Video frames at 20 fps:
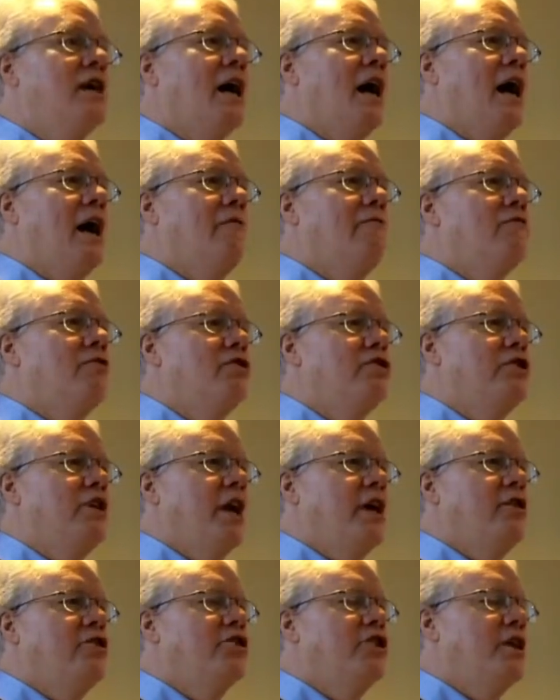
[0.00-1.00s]
the
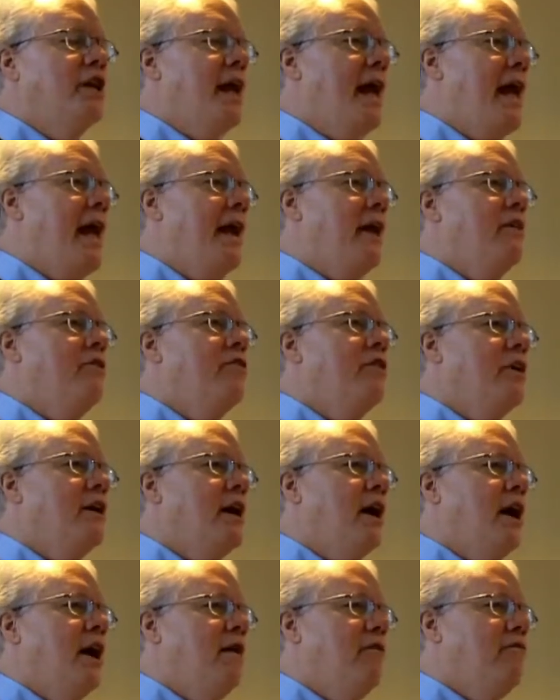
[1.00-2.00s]
conversation and
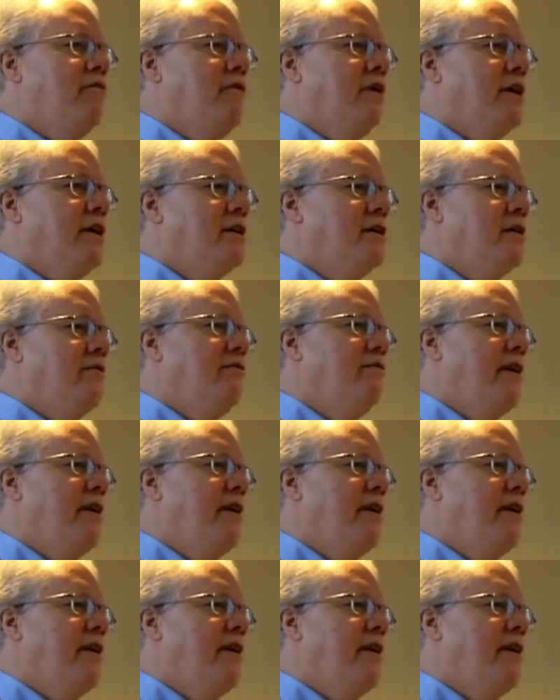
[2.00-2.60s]
the conflict